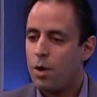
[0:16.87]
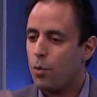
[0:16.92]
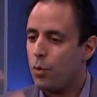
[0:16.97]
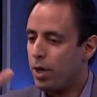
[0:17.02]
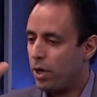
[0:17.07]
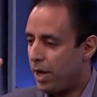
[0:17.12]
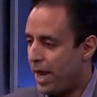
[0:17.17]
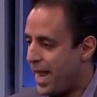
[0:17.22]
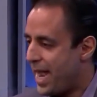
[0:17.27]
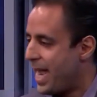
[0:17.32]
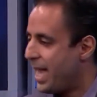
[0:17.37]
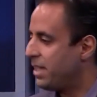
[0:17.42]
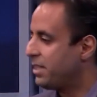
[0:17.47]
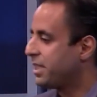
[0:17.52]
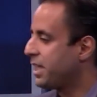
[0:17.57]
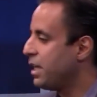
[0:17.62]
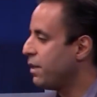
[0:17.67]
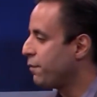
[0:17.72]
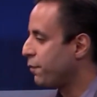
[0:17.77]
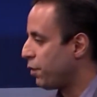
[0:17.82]
We are
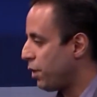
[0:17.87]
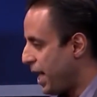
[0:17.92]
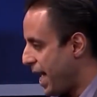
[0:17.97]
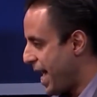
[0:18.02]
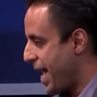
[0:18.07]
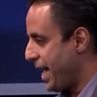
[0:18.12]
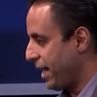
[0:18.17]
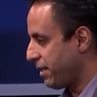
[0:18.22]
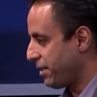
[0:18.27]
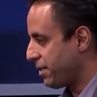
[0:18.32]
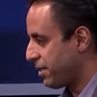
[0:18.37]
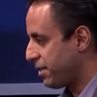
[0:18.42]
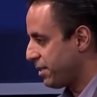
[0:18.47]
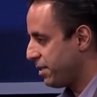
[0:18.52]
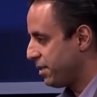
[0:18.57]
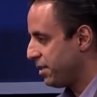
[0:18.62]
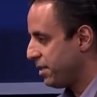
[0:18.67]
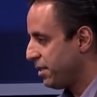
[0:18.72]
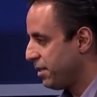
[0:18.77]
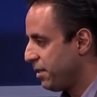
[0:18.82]
asking for
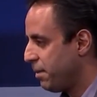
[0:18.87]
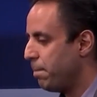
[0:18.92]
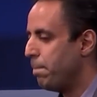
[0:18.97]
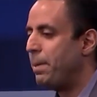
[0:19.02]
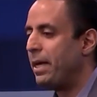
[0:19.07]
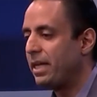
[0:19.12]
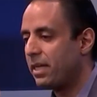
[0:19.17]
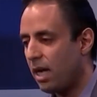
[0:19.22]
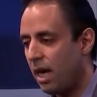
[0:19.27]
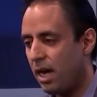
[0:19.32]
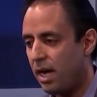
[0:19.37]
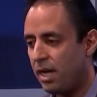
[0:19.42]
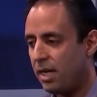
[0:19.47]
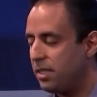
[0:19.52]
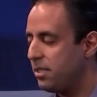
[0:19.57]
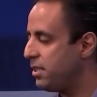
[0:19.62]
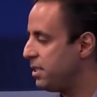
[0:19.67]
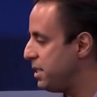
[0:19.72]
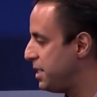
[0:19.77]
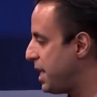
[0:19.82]
X
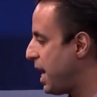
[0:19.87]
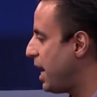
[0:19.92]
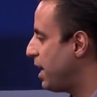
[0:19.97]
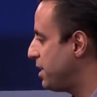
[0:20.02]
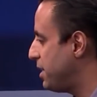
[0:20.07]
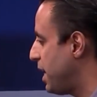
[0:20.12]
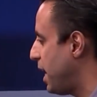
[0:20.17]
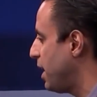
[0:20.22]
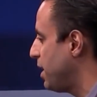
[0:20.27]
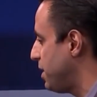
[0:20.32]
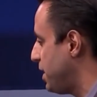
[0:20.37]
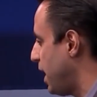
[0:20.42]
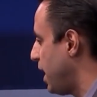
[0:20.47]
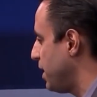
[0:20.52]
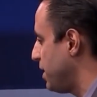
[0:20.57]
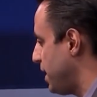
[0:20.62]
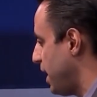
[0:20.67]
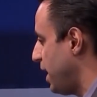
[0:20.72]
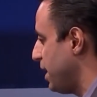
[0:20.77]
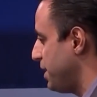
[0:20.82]
because dot, dot,
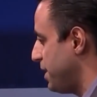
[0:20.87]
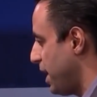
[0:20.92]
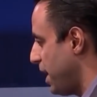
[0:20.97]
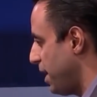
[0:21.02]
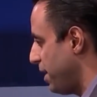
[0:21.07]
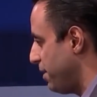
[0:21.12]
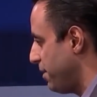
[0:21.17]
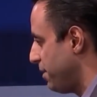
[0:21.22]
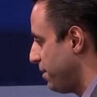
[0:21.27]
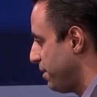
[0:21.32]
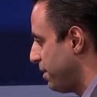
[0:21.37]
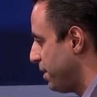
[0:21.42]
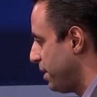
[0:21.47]
dot, dot, dot.